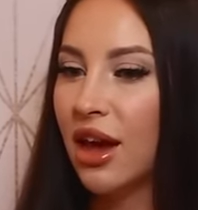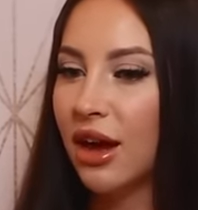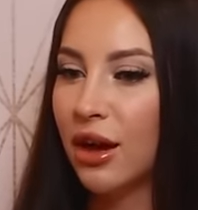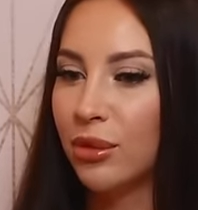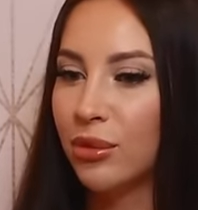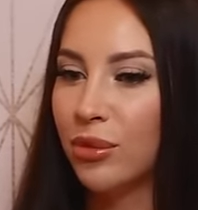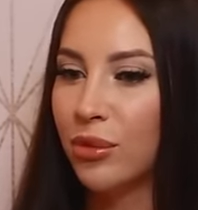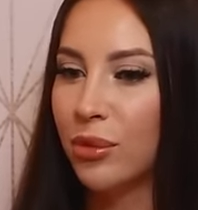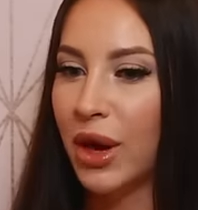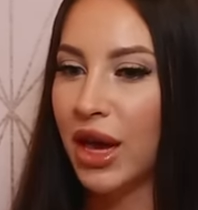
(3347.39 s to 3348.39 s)
Um,
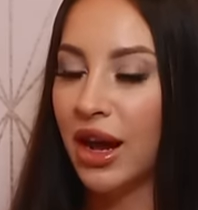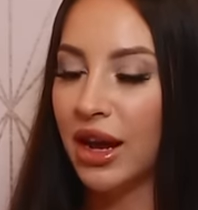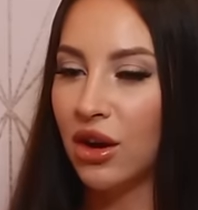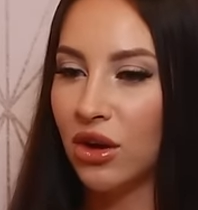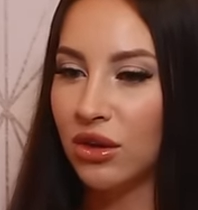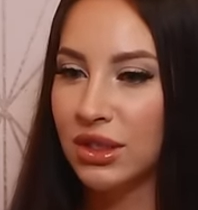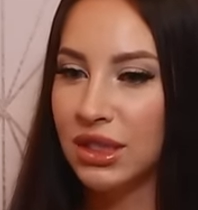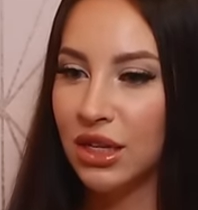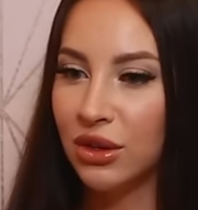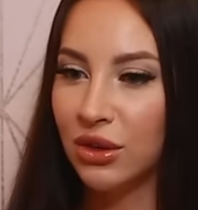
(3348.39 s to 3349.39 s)
but I
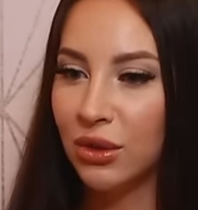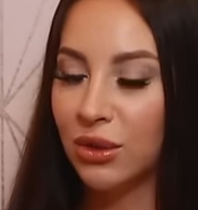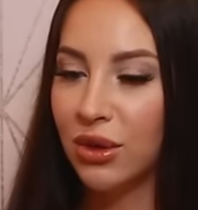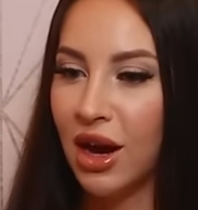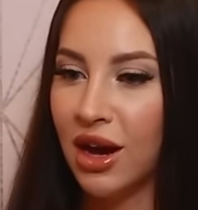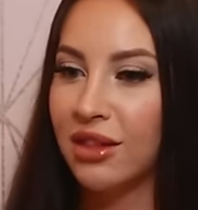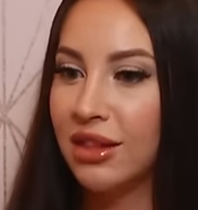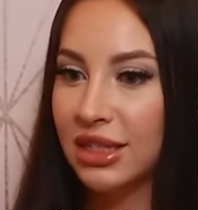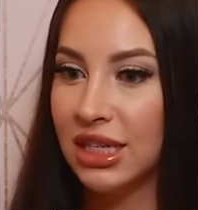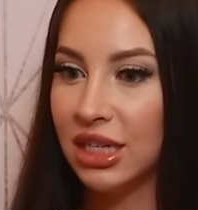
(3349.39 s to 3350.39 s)
also uh,
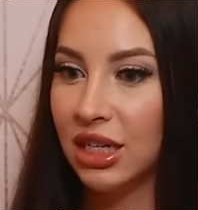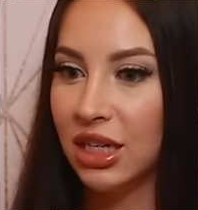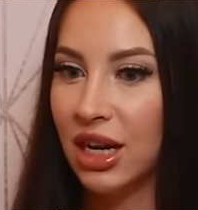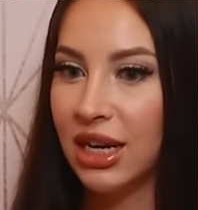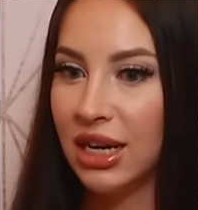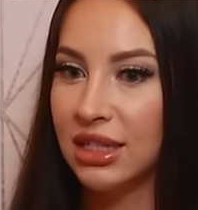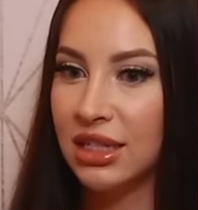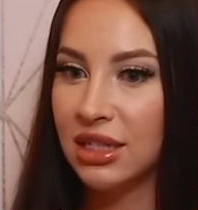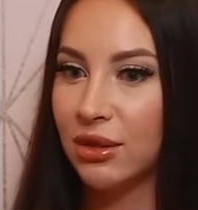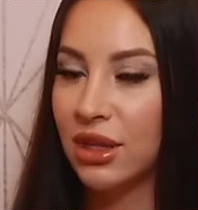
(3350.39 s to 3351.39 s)
this year I inked a
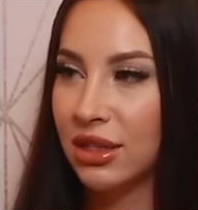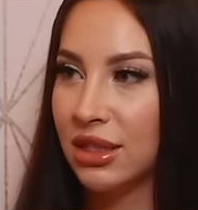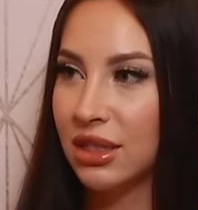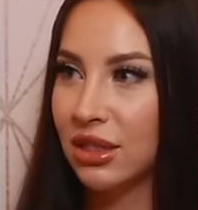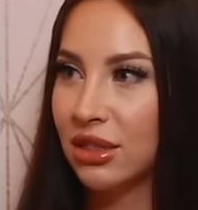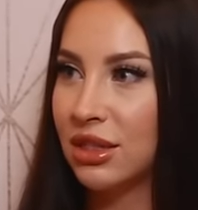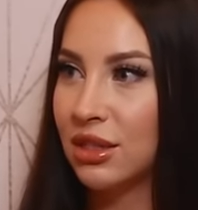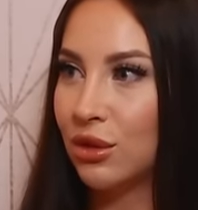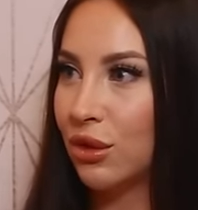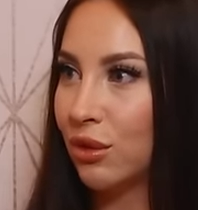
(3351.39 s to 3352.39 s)
deal with Hustler to
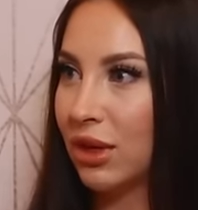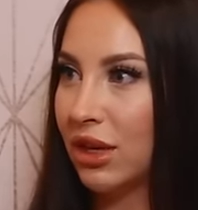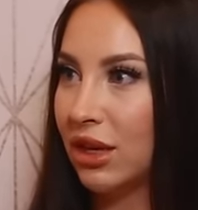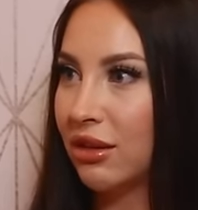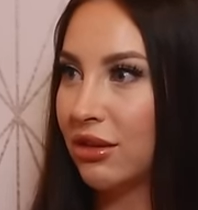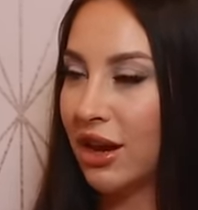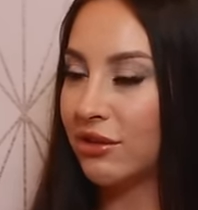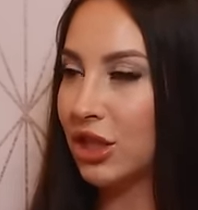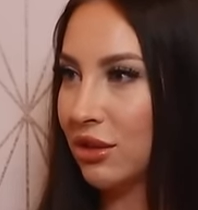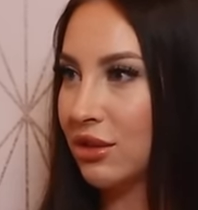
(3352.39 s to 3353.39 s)
do three
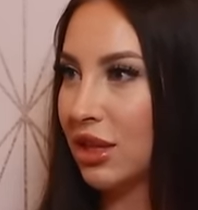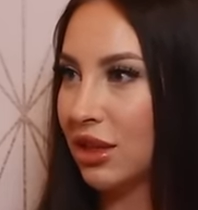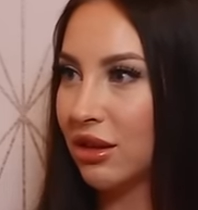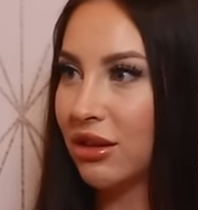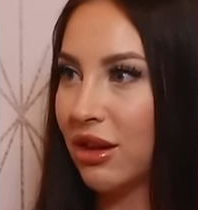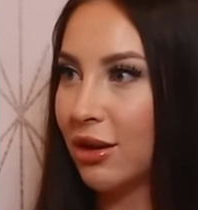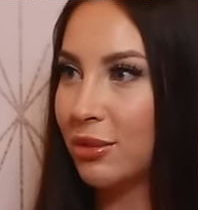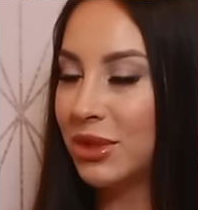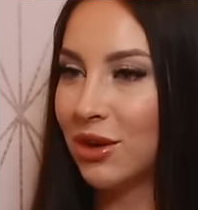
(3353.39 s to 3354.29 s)
live shows at their club.